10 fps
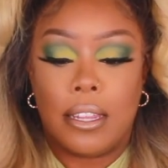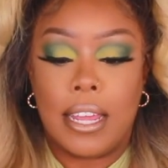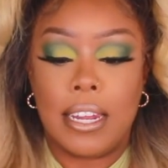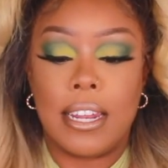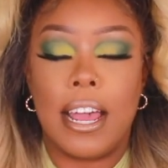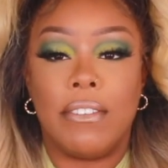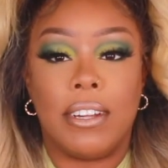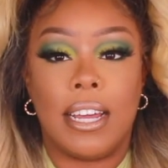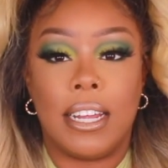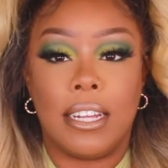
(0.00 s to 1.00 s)
they didn't have a
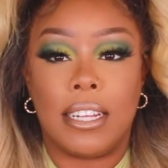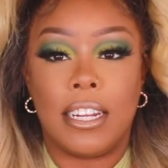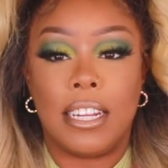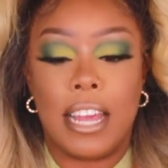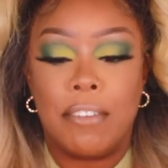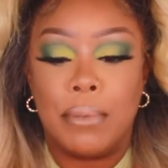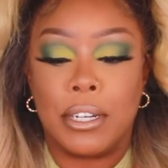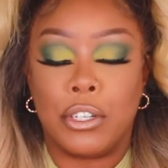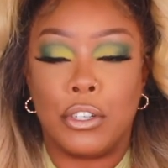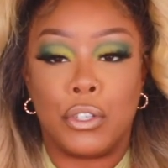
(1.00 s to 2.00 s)
lot, they didn't have
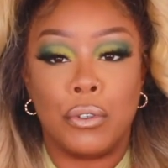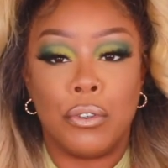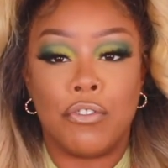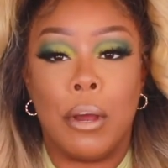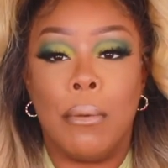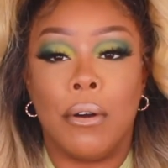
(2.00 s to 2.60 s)
much to choose from